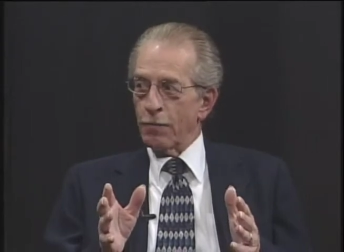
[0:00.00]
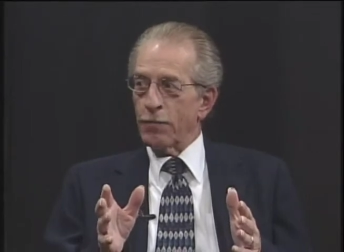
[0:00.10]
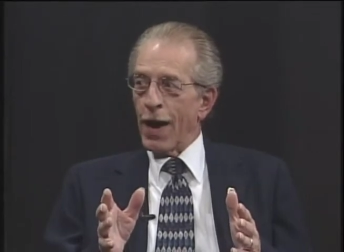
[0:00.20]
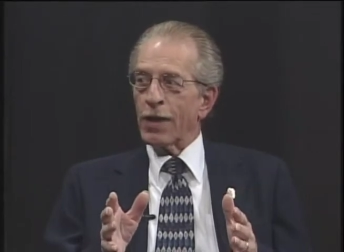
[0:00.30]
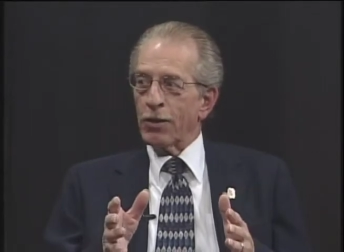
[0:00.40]

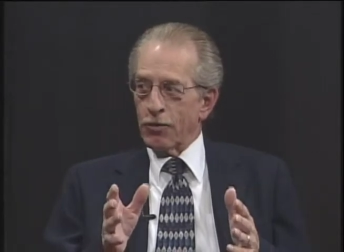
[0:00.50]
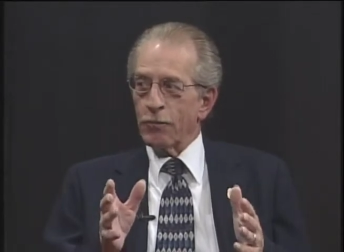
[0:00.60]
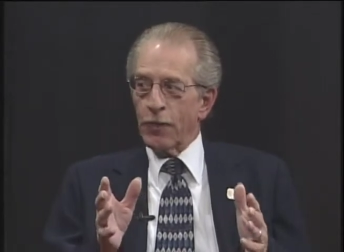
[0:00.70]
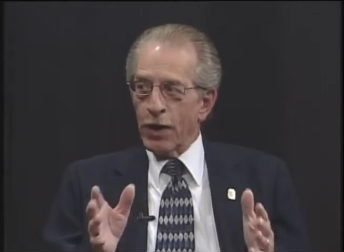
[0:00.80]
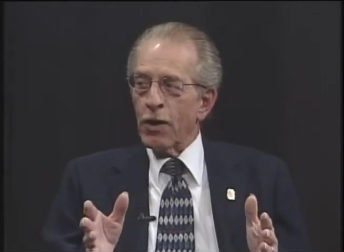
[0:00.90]
fact is the
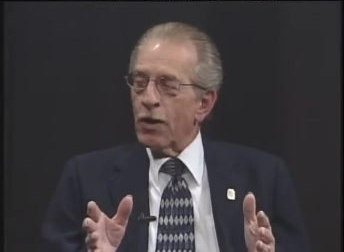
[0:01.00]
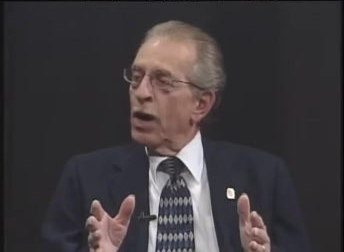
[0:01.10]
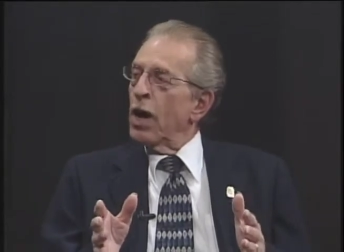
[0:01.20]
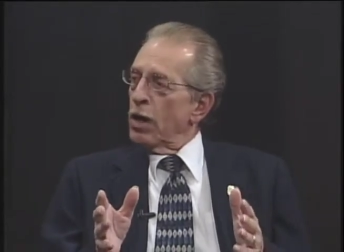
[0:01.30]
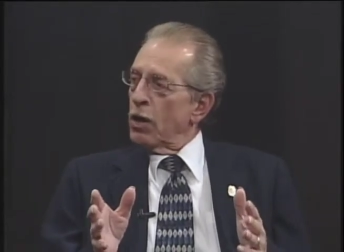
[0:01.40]
figure?
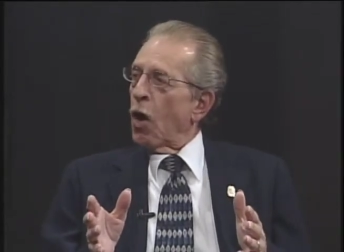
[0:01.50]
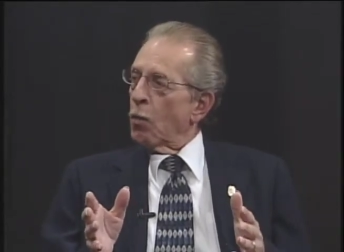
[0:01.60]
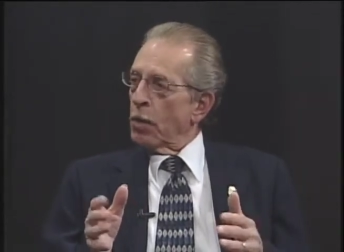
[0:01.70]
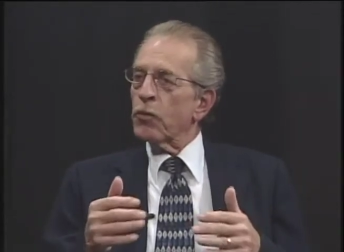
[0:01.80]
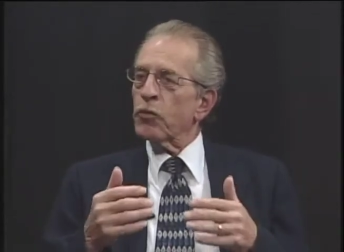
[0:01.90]
No,
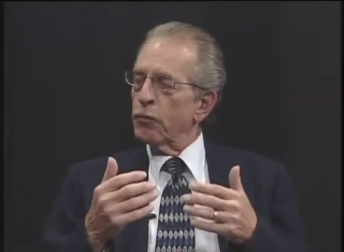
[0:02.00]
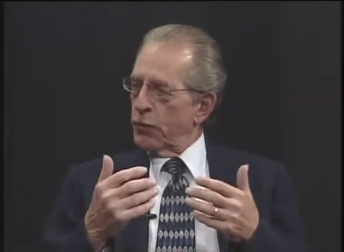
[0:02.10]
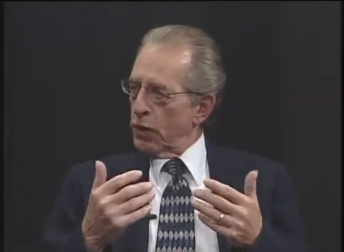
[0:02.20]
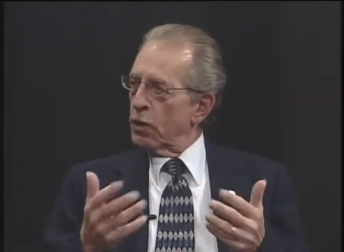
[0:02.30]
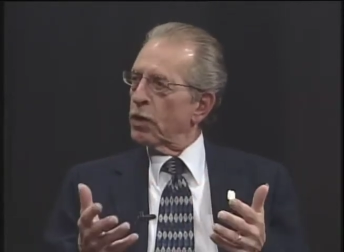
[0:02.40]
but it's the
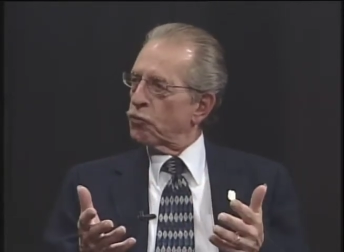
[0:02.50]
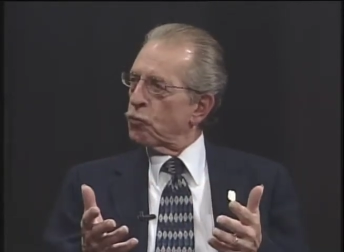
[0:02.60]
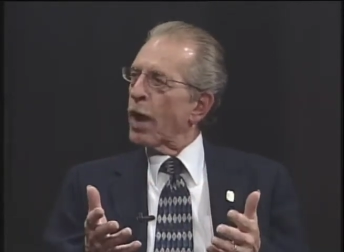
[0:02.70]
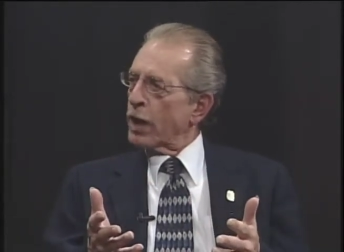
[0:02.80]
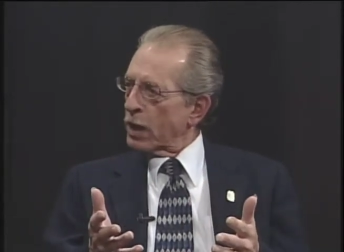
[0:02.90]
figure that's
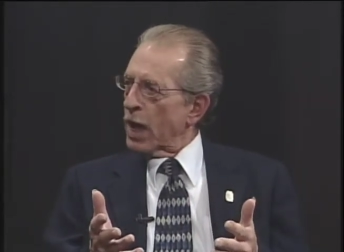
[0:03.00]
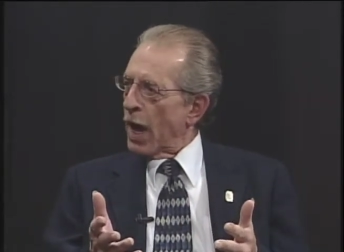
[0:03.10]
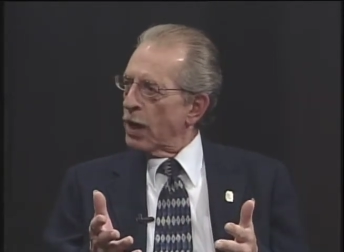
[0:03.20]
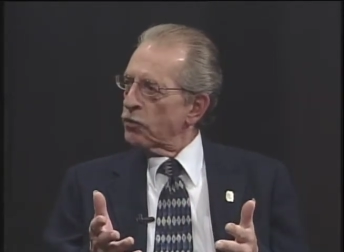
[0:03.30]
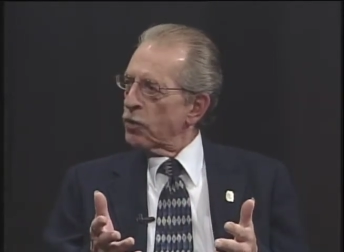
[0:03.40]
recognized.